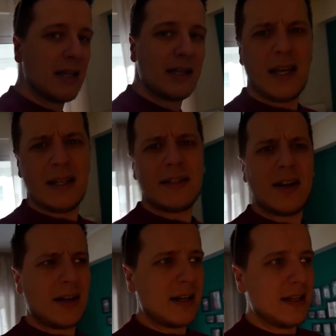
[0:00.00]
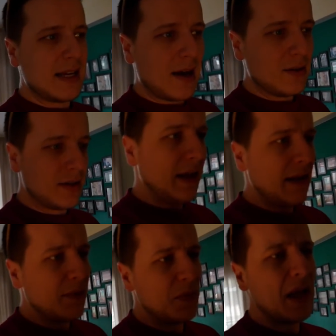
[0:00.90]
that it is dark in this house.
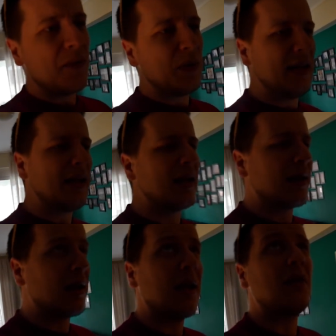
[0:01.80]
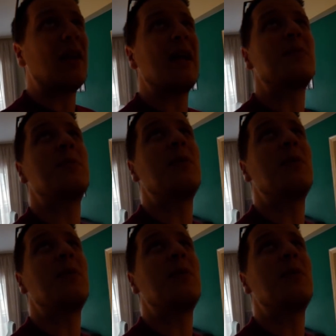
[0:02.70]
We need a lot of lamps,